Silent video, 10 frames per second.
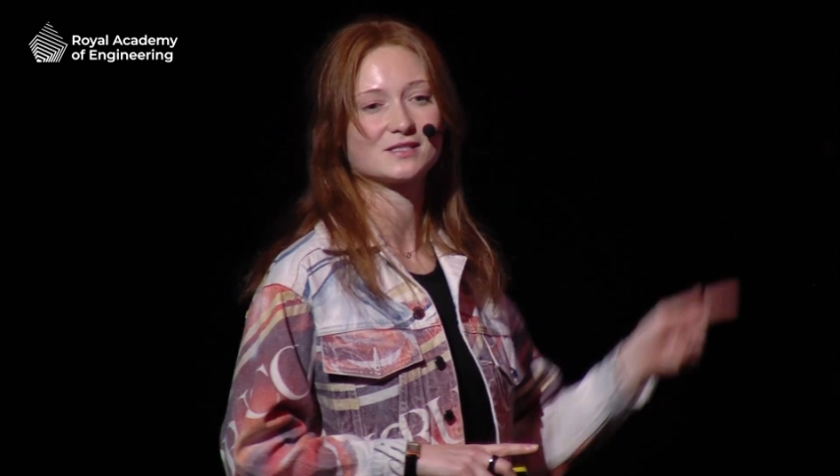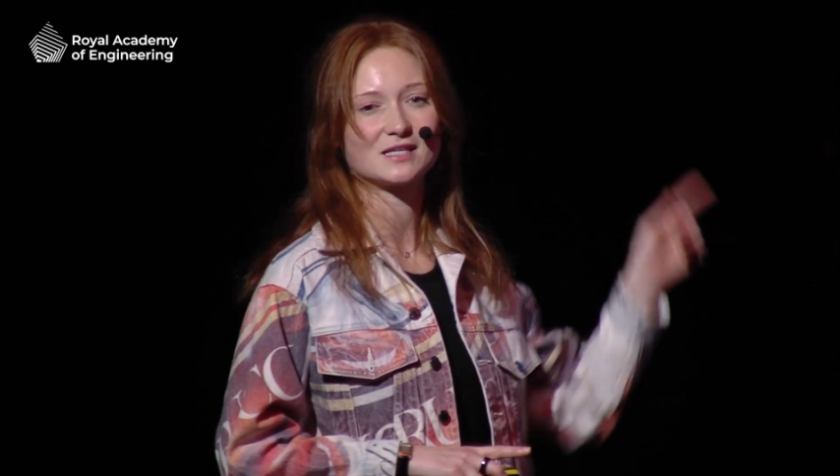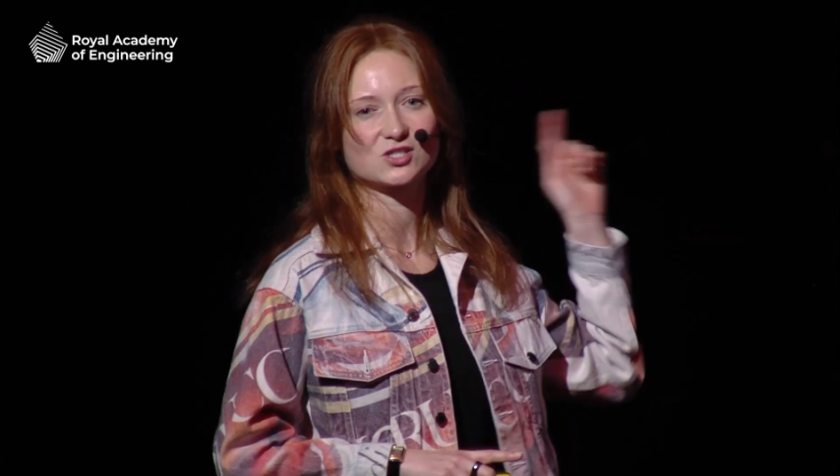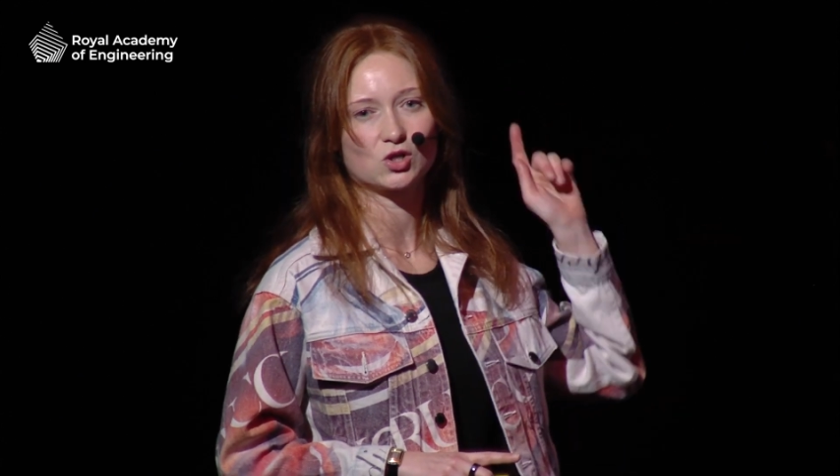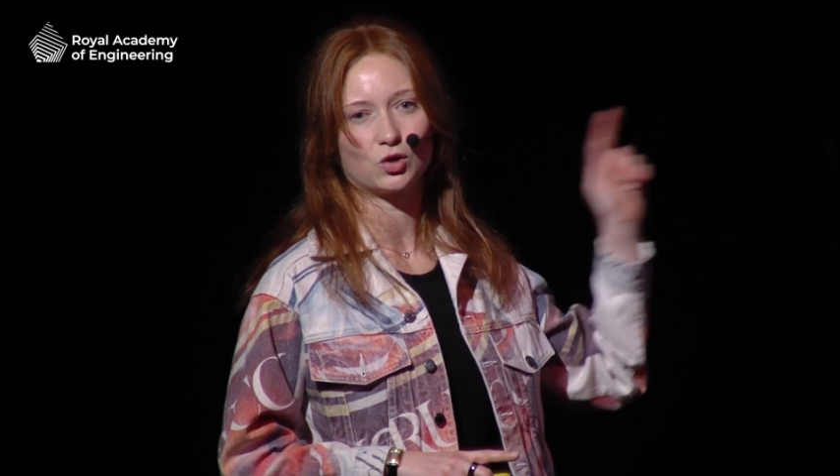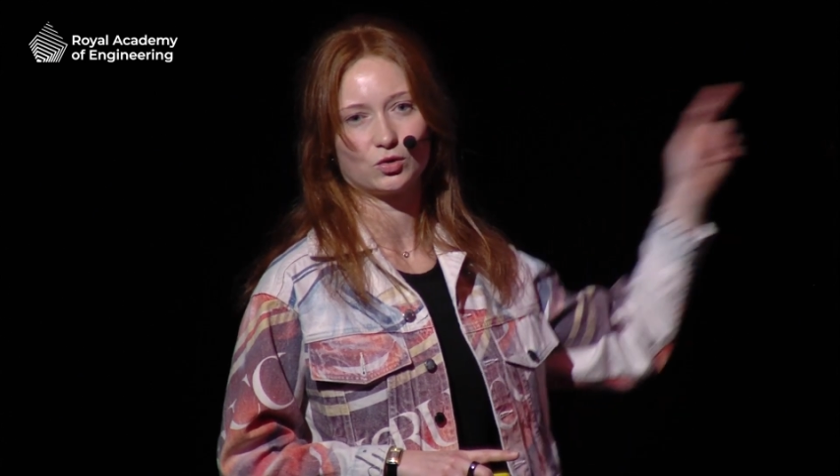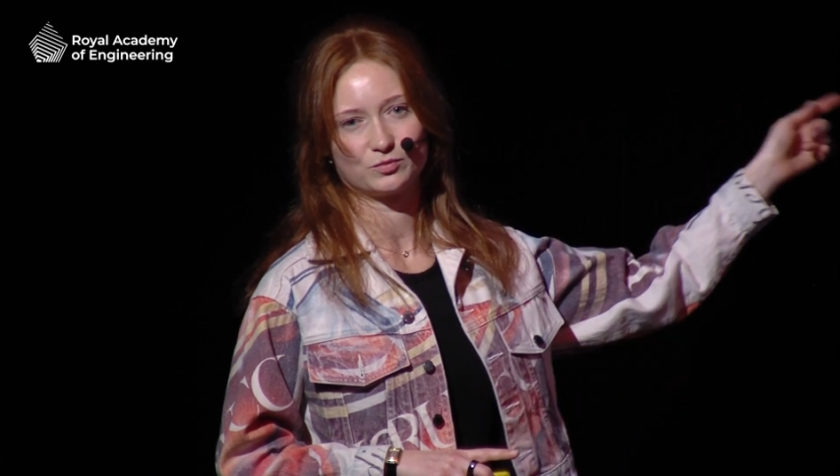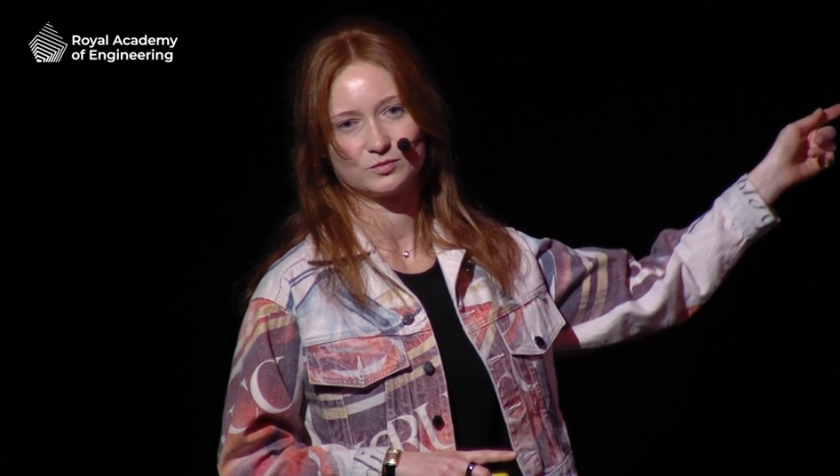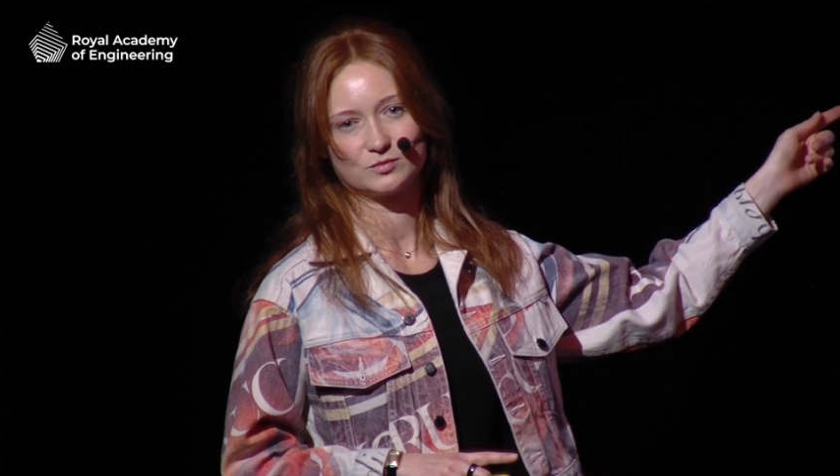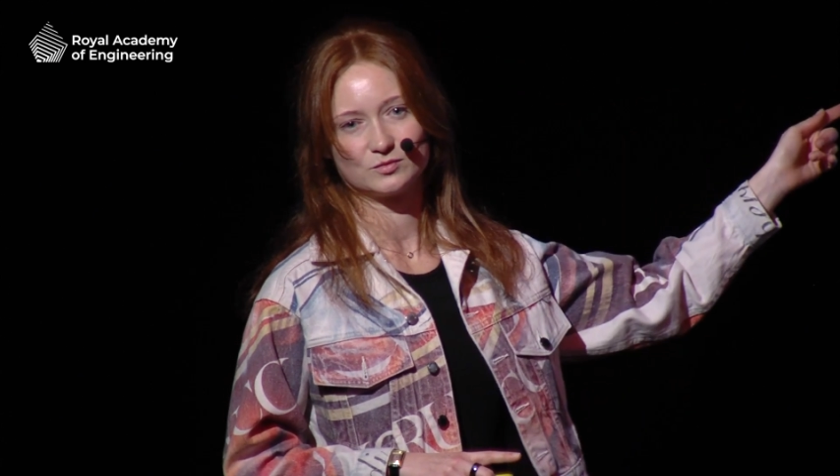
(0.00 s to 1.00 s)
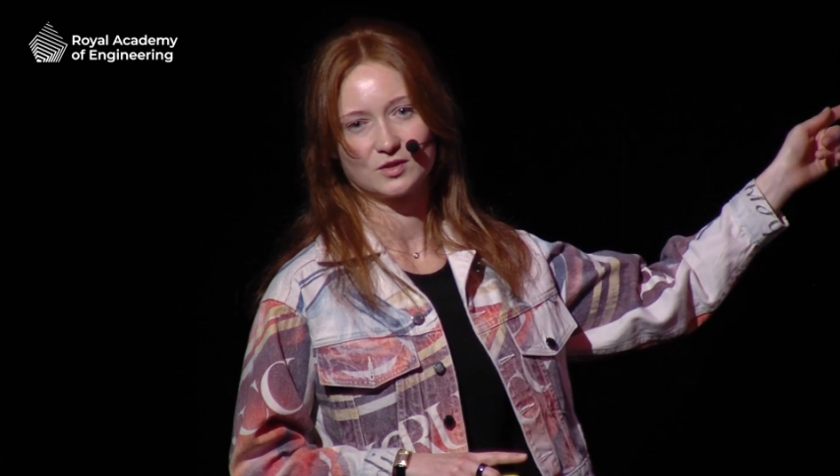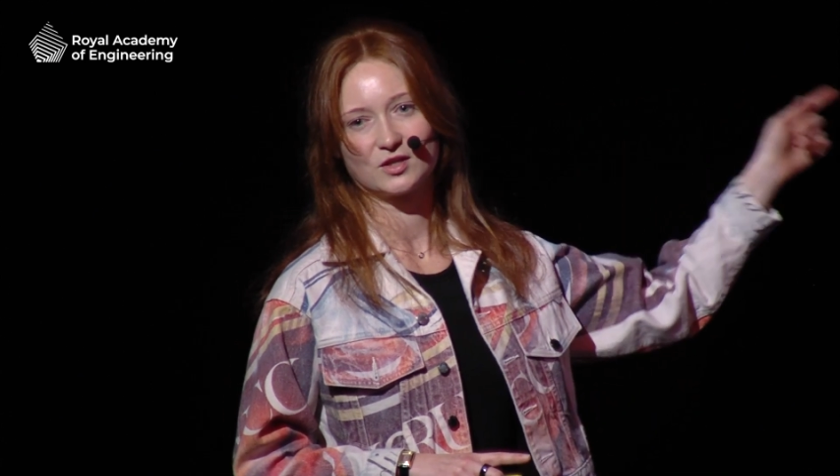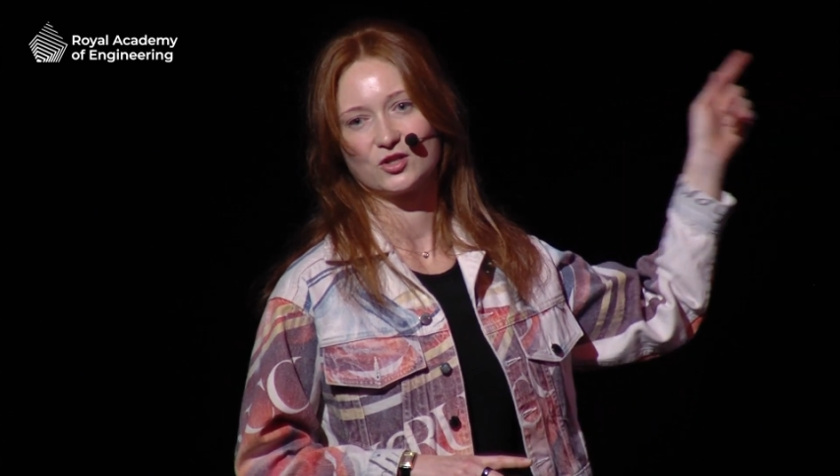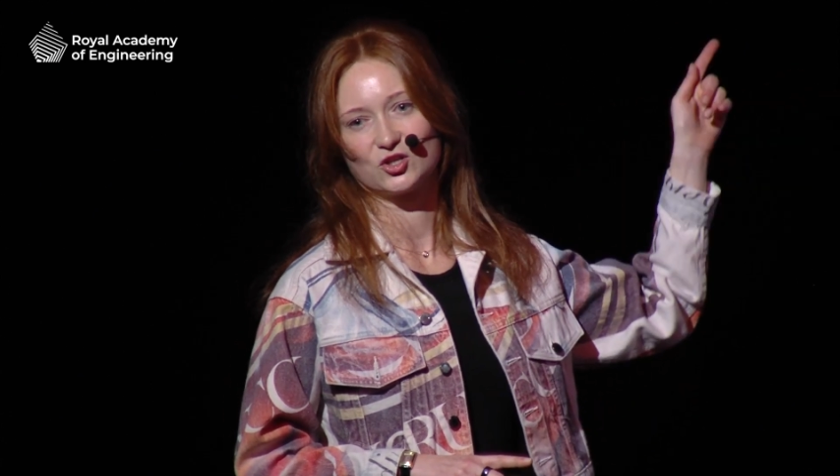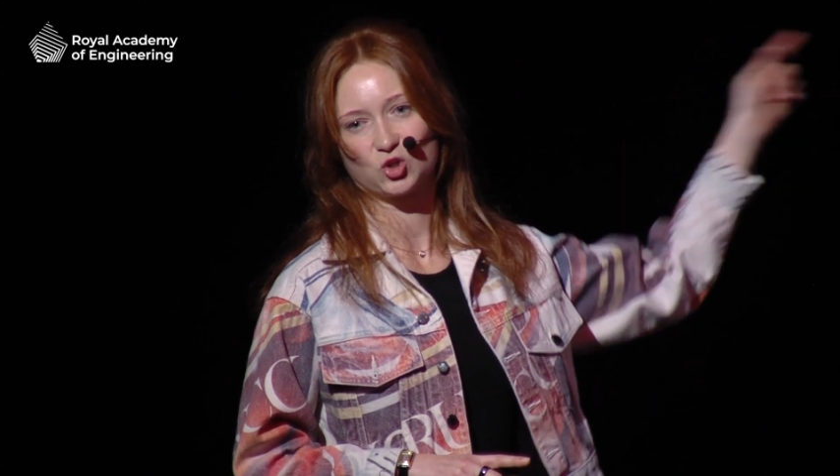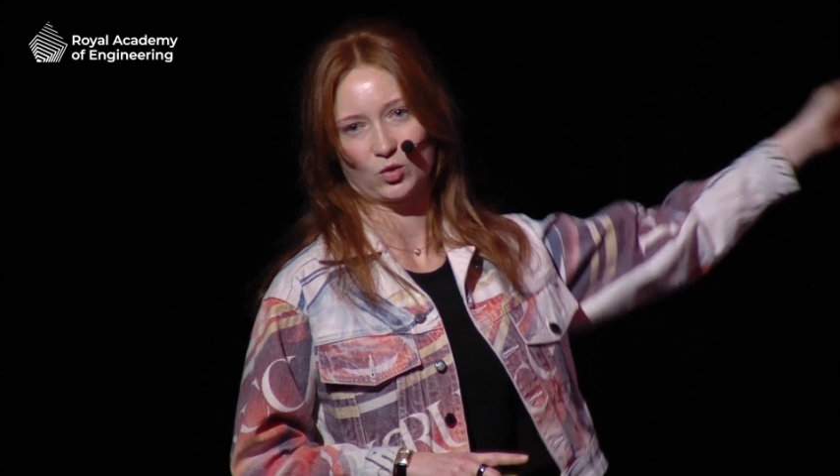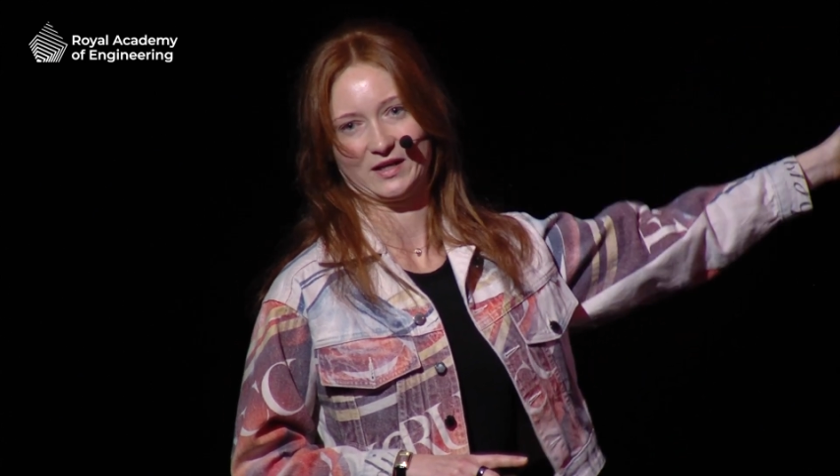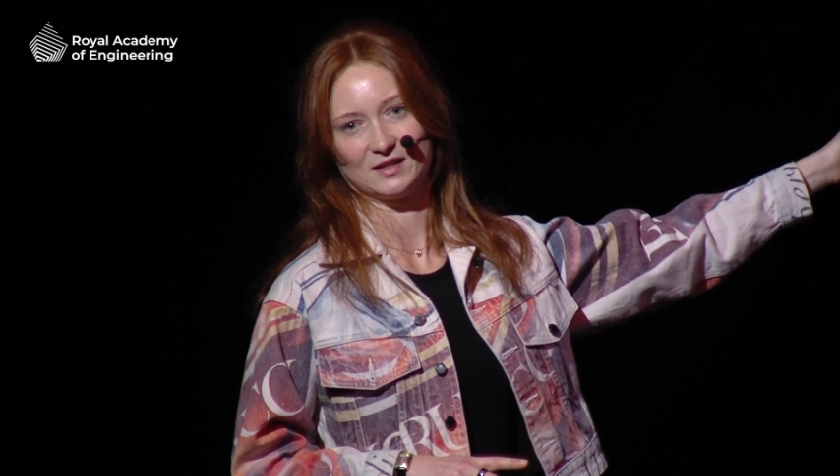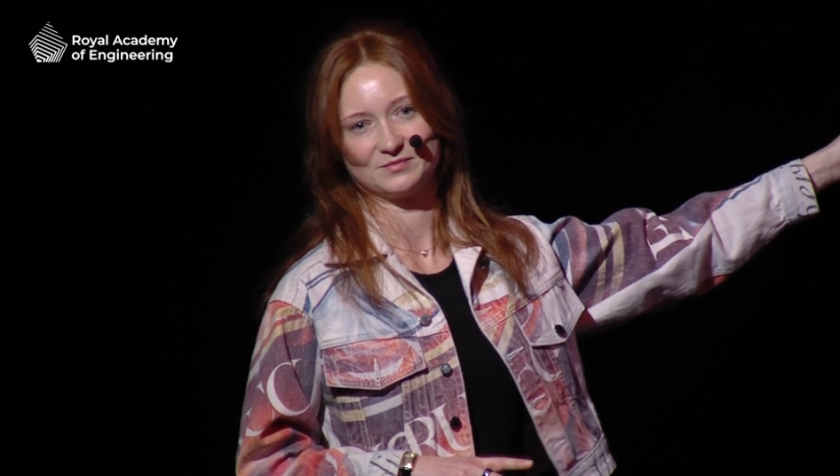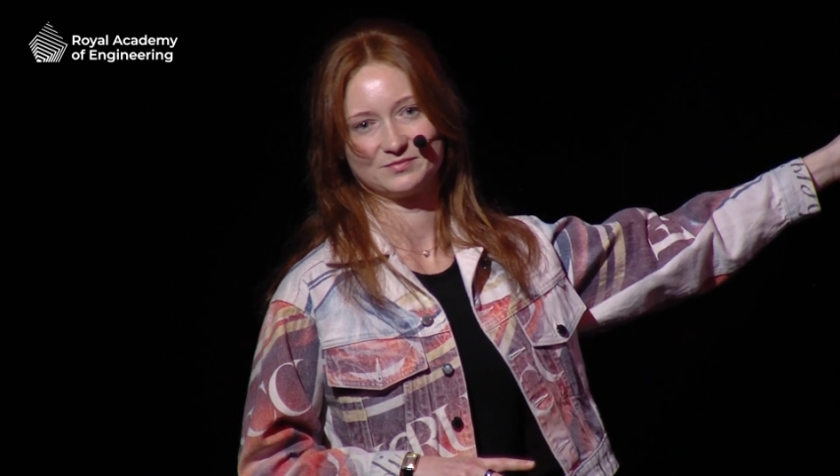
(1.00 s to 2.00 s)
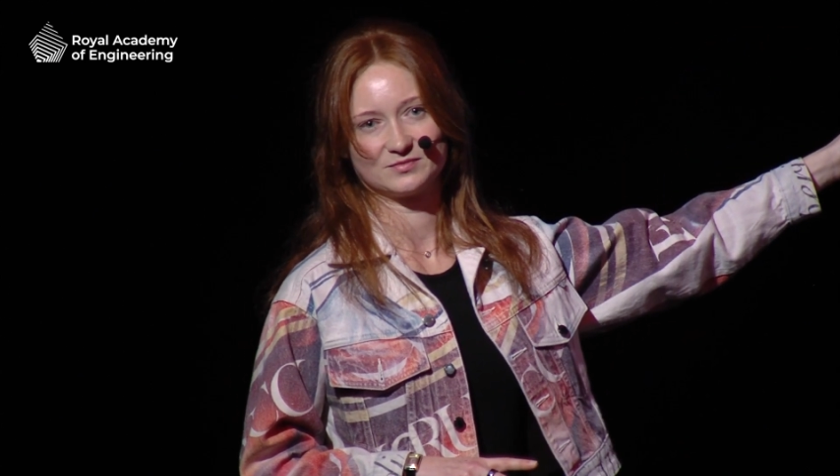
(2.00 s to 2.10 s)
They stole the toilet.